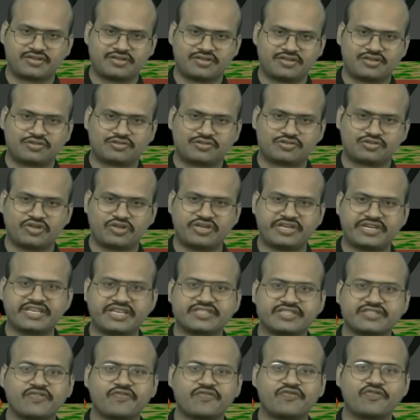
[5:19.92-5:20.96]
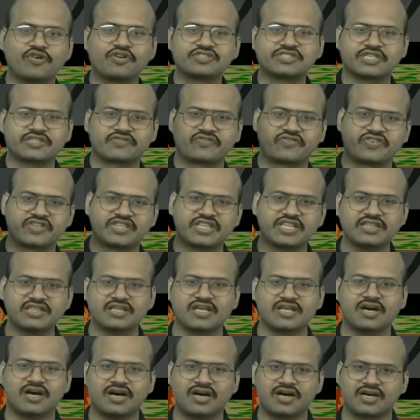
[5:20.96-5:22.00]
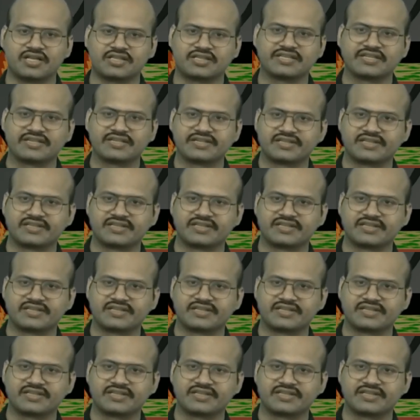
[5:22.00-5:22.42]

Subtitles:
So it is the forces within the earth